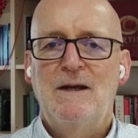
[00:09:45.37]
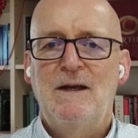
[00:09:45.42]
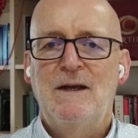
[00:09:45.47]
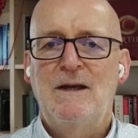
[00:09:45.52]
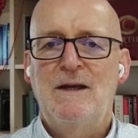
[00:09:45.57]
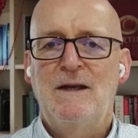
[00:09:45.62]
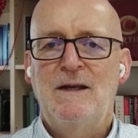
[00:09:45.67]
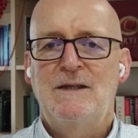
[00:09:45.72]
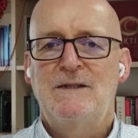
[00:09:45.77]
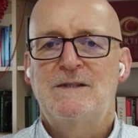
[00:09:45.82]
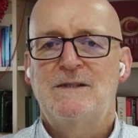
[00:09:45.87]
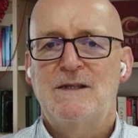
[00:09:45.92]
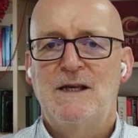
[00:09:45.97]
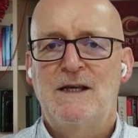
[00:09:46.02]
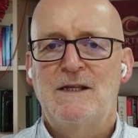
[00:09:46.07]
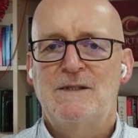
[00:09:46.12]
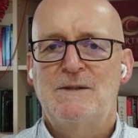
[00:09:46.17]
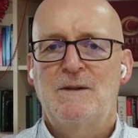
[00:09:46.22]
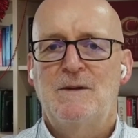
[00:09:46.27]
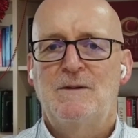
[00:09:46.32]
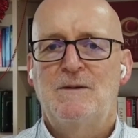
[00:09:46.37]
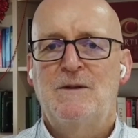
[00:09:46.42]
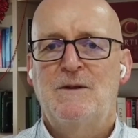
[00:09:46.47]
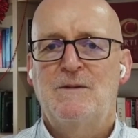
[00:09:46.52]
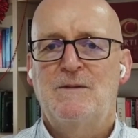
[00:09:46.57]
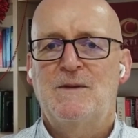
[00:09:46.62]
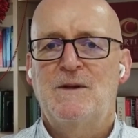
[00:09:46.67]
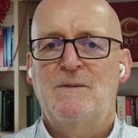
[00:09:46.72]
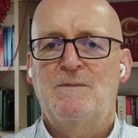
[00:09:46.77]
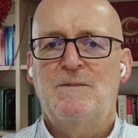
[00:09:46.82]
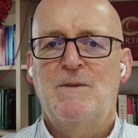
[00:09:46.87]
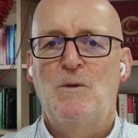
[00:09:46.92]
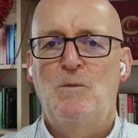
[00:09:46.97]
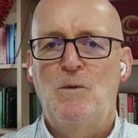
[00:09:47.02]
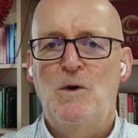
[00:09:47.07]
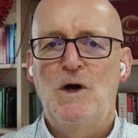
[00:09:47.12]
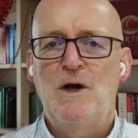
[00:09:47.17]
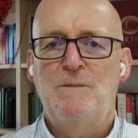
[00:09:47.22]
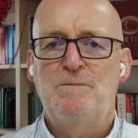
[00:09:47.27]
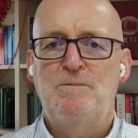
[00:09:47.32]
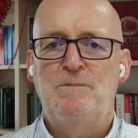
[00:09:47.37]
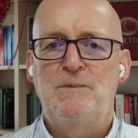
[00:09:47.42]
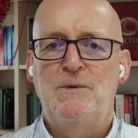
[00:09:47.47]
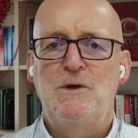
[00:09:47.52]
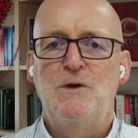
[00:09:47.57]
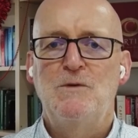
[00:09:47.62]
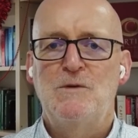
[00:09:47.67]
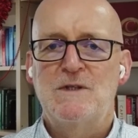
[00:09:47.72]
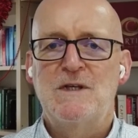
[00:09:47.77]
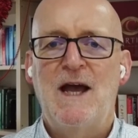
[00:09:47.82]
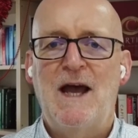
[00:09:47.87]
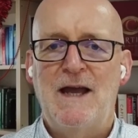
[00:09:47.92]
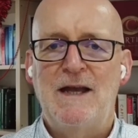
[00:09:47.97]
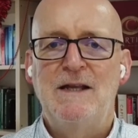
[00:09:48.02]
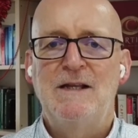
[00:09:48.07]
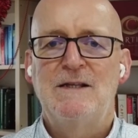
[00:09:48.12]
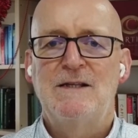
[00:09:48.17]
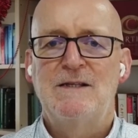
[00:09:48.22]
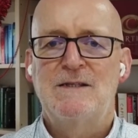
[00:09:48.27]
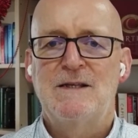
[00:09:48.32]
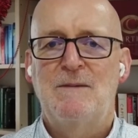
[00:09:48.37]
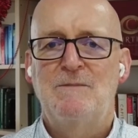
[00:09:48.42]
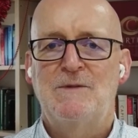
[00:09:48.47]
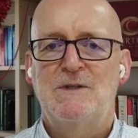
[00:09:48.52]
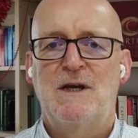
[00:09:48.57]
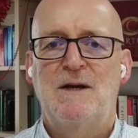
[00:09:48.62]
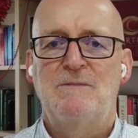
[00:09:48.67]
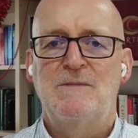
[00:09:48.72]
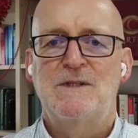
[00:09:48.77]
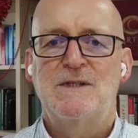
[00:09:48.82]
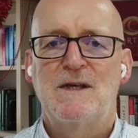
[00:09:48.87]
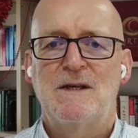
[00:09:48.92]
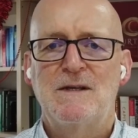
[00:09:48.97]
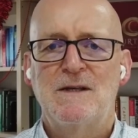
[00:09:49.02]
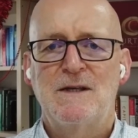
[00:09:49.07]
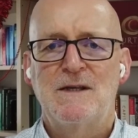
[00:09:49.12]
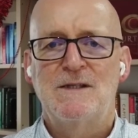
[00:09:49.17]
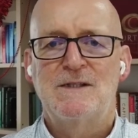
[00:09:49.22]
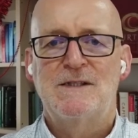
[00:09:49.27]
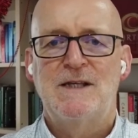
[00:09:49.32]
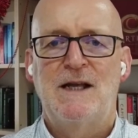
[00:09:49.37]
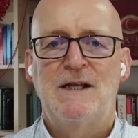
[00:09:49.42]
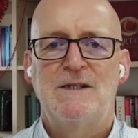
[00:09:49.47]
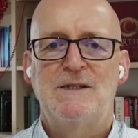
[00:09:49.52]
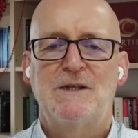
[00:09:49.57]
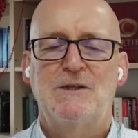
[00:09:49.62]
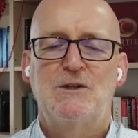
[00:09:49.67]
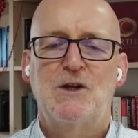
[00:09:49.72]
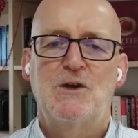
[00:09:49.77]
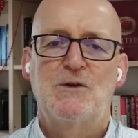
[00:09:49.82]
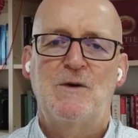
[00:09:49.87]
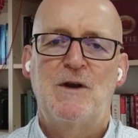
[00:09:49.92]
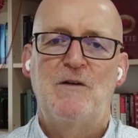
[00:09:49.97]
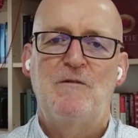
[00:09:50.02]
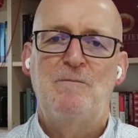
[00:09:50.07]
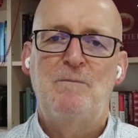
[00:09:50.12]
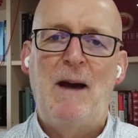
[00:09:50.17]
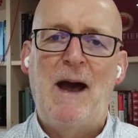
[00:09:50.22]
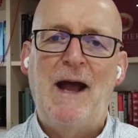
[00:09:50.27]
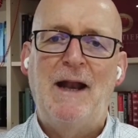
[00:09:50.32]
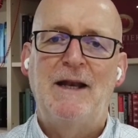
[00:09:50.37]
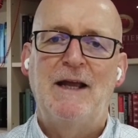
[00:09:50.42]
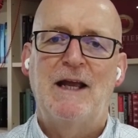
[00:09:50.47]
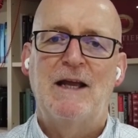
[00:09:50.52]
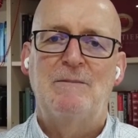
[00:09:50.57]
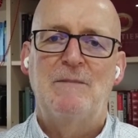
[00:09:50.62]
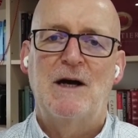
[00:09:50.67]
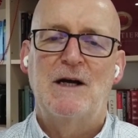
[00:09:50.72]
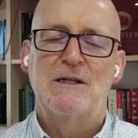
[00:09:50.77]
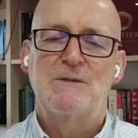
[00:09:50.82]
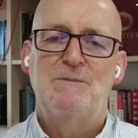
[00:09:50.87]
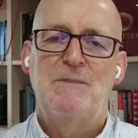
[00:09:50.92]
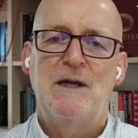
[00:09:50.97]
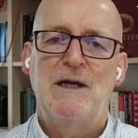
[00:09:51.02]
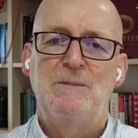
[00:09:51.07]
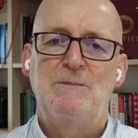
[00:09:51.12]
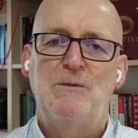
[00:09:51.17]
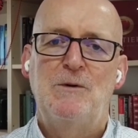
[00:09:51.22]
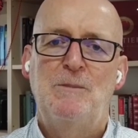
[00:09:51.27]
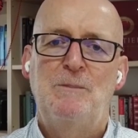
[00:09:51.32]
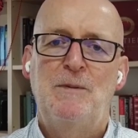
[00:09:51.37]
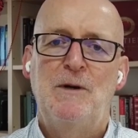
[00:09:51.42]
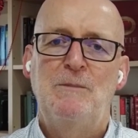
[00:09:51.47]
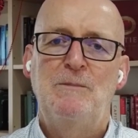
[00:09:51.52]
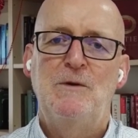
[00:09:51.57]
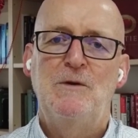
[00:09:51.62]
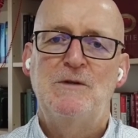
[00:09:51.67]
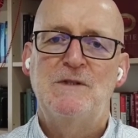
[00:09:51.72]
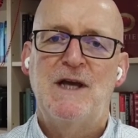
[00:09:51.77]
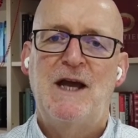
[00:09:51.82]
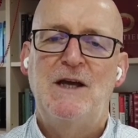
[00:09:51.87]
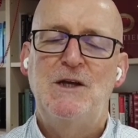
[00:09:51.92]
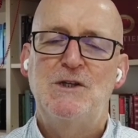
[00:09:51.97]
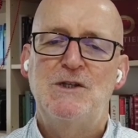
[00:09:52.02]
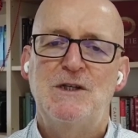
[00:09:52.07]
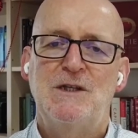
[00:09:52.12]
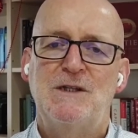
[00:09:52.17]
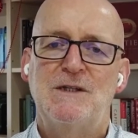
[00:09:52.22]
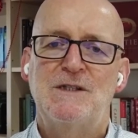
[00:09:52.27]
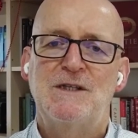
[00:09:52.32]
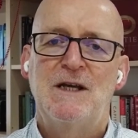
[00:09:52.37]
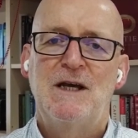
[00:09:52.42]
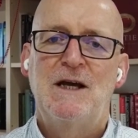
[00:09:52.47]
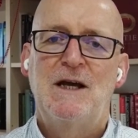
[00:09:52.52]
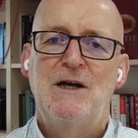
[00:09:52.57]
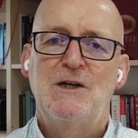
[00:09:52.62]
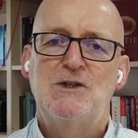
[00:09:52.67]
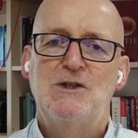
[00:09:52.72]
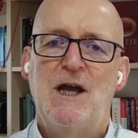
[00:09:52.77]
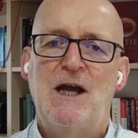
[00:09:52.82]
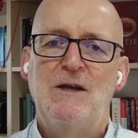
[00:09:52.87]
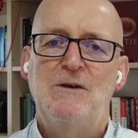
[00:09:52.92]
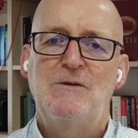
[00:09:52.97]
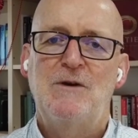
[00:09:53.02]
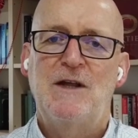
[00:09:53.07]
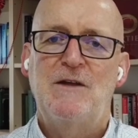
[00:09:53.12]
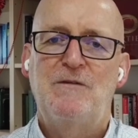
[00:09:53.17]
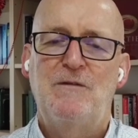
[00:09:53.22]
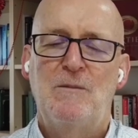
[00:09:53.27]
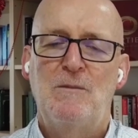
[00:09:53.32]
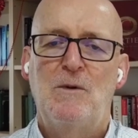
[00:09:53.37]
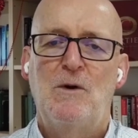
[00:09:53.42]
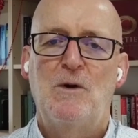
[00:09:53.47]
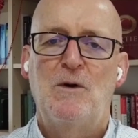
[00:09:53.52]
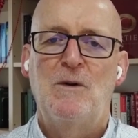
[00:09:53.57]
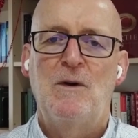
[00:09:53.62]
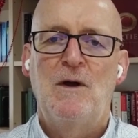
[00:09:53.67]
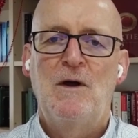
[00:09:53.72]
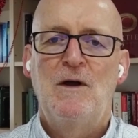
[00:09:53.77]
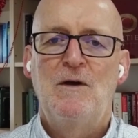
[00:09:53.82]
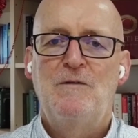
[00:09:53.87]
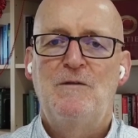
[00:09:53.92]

is the word mutate sometimes sends a degree of panic amongst people, but mutations are generally for